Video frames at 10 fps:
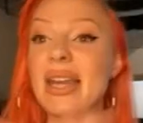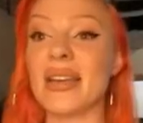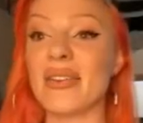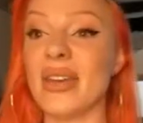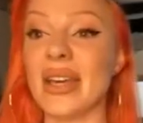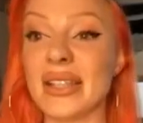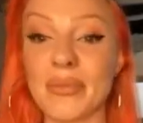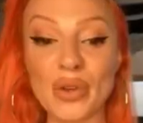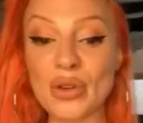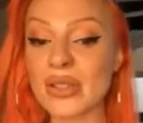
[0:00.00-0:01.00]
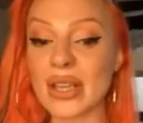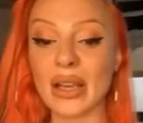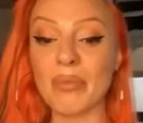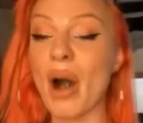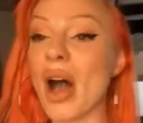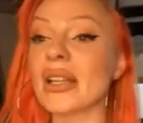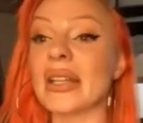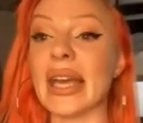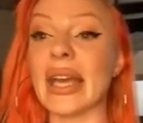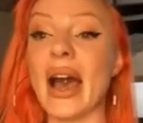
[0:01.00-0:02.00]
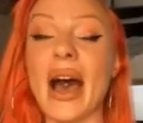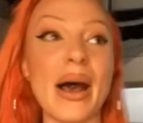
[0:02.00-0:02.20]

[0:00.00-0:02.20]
of this, music, modeling,